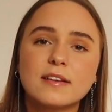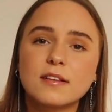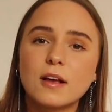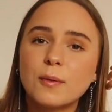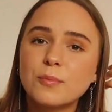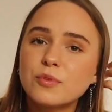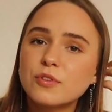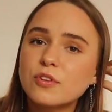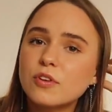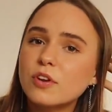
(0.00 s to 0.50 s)

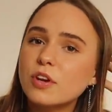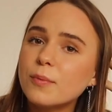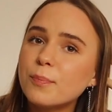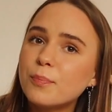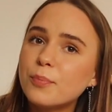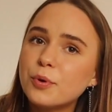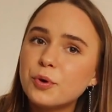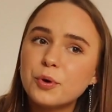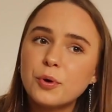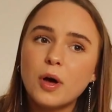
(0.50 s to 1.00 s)
I'm just going to
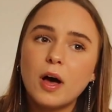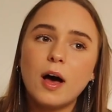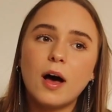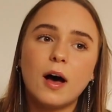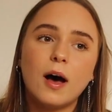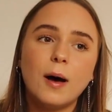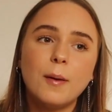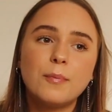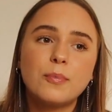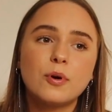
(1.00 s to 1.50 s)
put
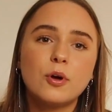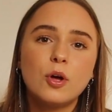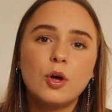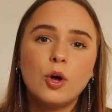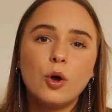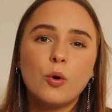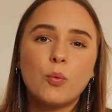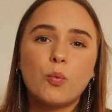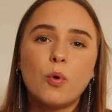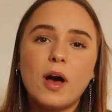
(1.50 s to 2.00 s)
up
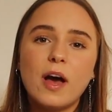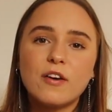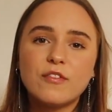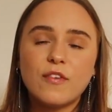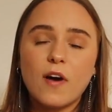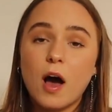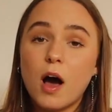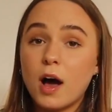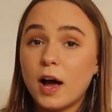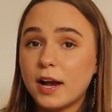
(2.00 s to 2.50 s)

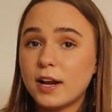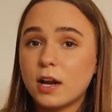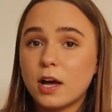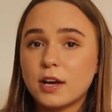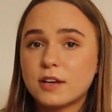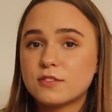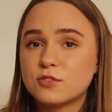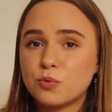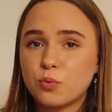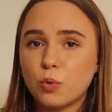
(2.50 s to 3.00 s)
whatever I
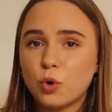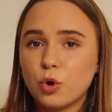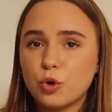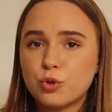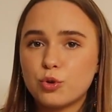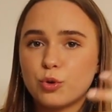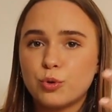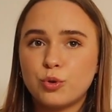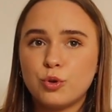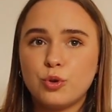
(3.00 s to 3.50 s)
like to watch
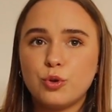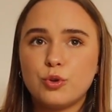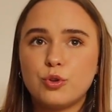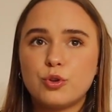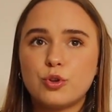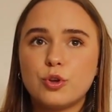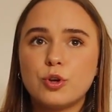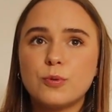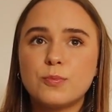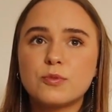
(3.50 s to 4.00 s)
on
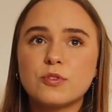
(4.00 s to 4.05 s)
YouTube.